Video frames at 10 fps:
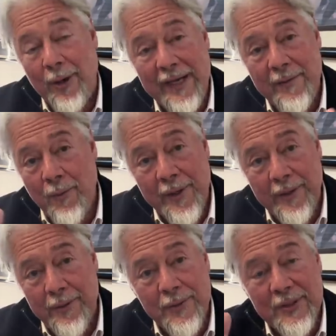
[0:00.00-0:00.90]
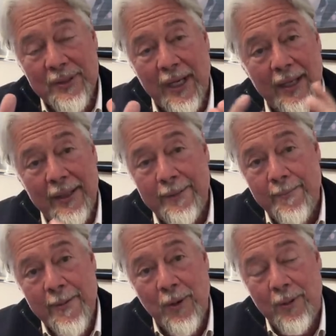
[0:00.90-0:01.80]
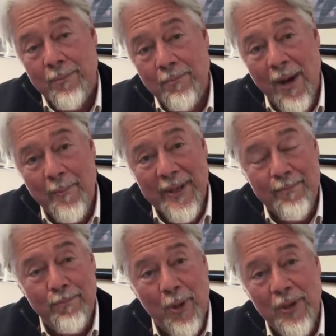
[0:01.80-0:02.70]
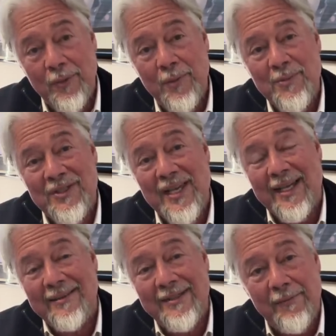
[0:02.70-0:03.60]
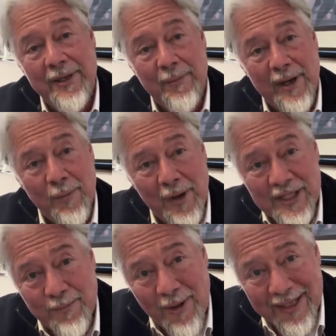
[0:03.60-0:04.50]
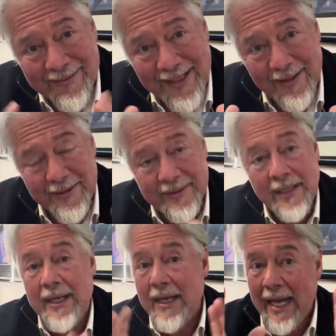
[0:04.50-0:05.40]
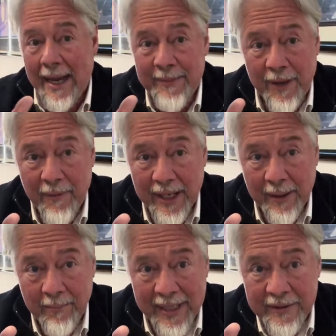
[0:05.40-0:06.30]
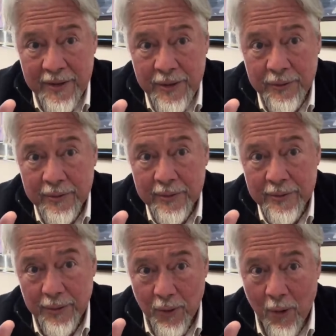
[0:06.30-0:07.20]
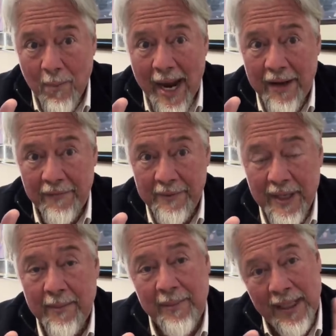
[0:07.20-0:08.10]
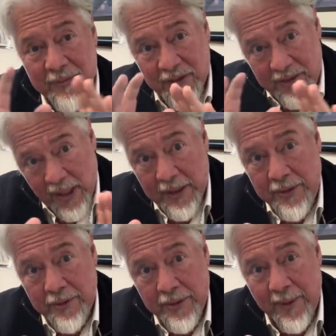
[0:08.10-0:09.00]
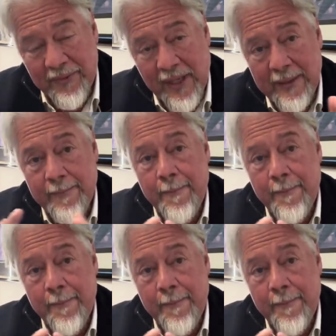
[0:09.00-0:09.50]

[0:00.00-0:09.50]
even one of those, you know, Muppet Boiler Room Secondary Gray Watch Market dealers. I'm not recommending you to go buy from them, but I'm just telling you, you know what I'm saying?